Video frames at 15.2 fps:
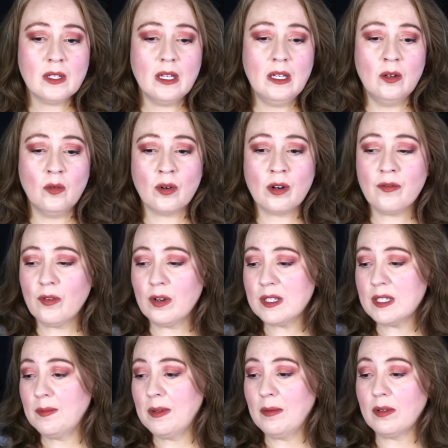in order for us
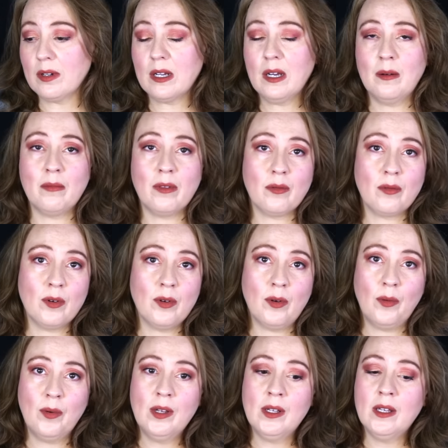to be able to come
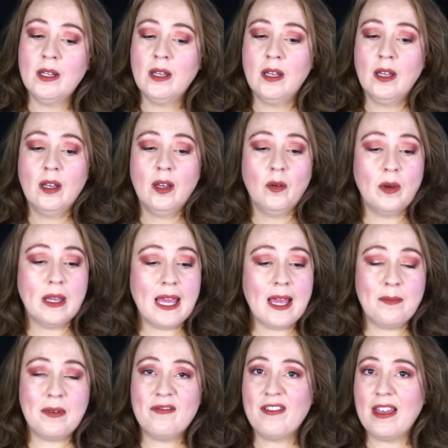through, we
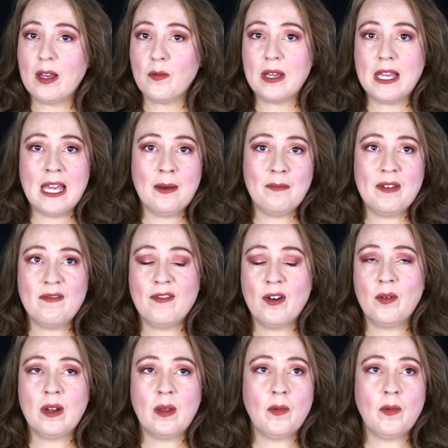can't be fake. We can't be phony.